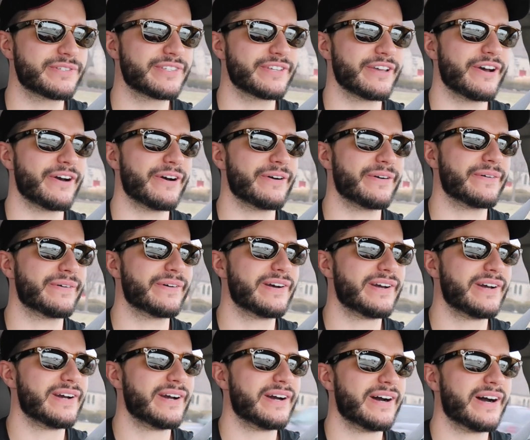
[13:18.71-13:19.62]
So,
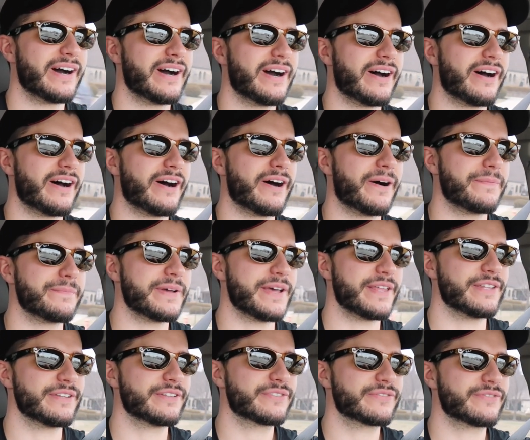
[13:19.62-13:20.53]
um,
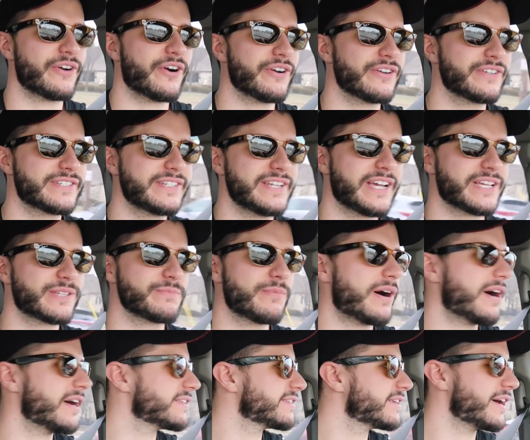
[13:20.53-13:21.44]
and as far as next
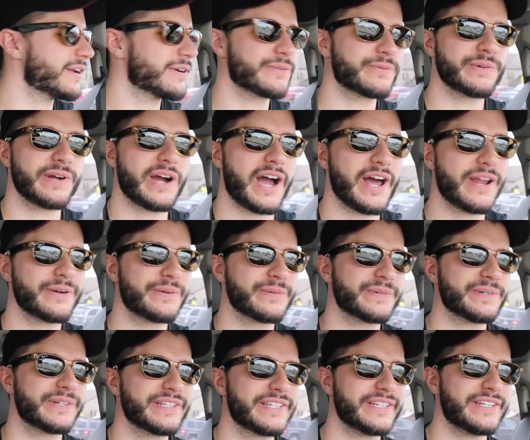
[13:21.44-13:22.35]
mods, I don't I
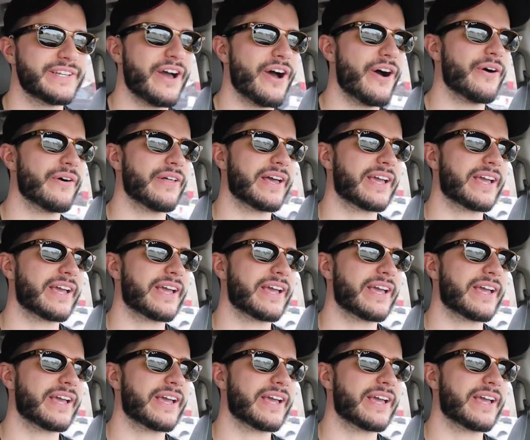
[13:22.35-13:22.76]
don't really know.